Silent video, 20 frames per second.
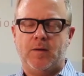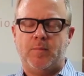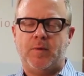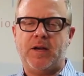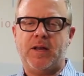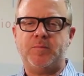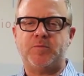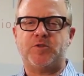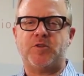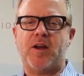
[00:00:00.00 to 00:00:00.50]
My
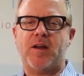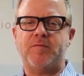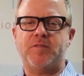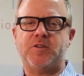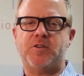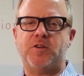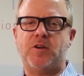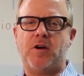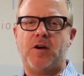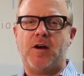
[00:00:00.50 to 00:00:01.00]
name's Travis
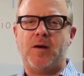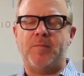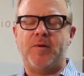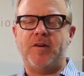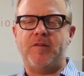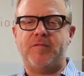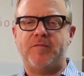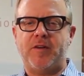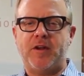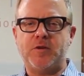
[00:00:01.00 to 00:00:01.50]
Shaw. I'm
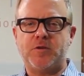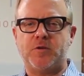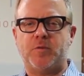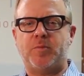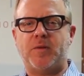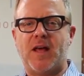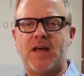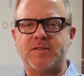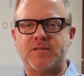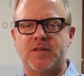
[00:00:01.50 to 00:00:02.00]
a facial
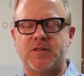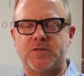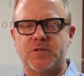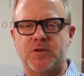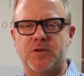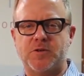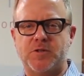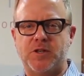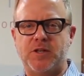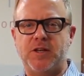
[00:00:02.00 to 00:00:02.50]
plastic
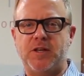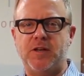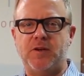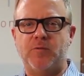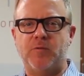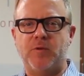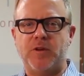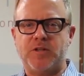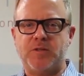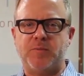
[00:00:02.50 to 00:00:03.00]
surgeon
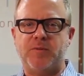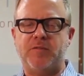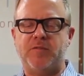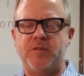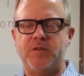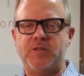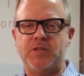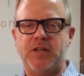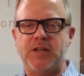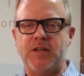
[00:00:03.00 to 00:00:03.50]
in Richmond,
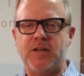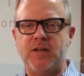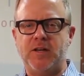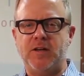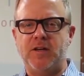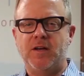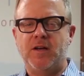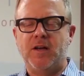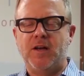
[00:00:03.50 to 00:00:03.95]
Virginia.